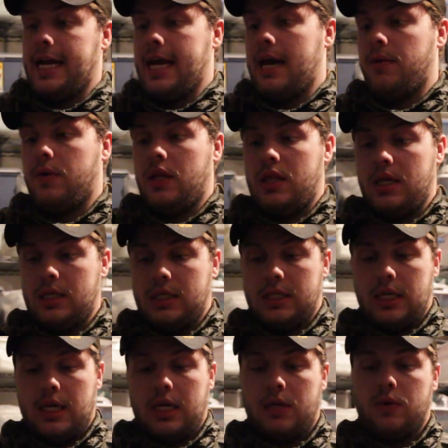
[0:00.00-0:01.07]
net with this
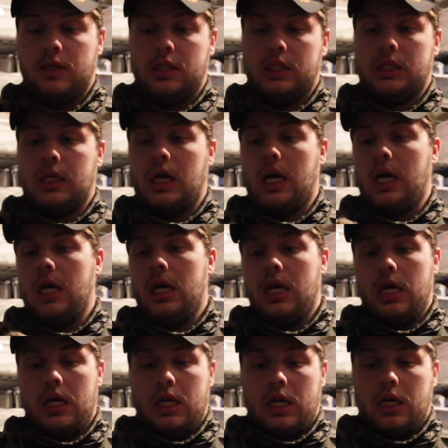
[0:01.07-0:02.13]
thing, which is
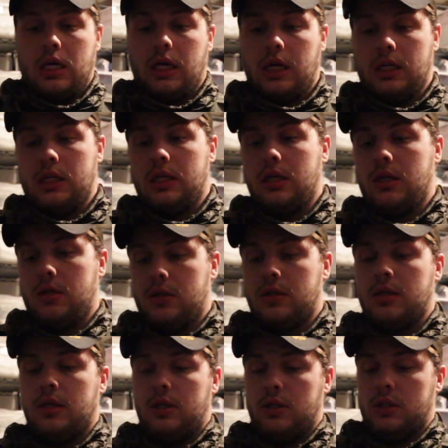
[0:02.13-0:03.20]

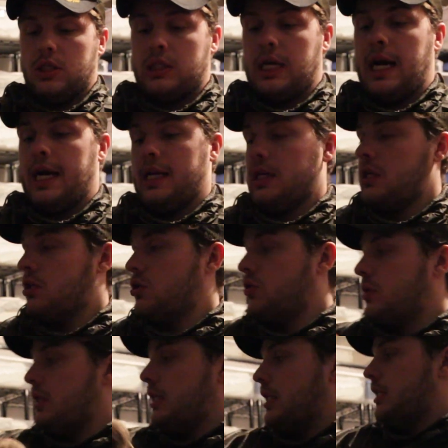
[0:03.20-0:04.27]
you just tie it to
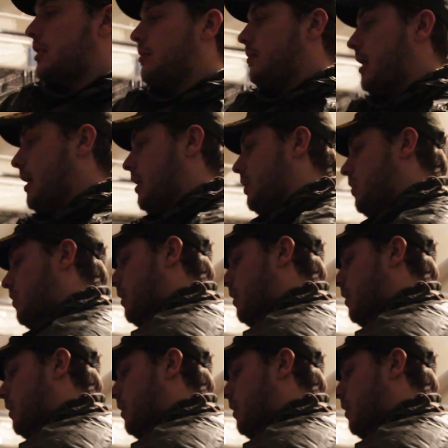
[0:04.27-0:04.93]
trees and make a little